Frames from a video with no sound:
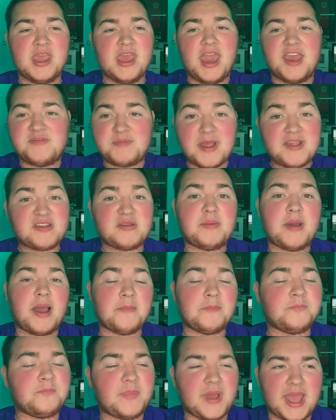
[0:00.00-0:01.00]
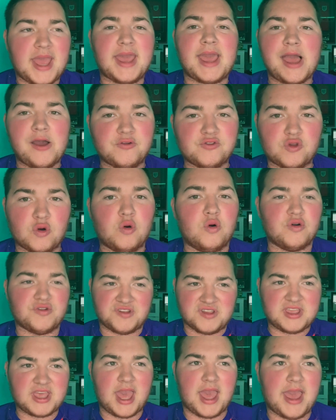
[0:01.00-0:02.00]
It's basically about being outdoors
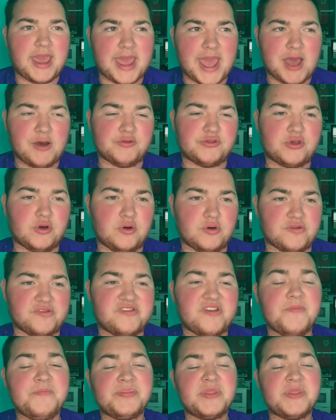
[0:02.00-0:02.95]
and getting outdoors,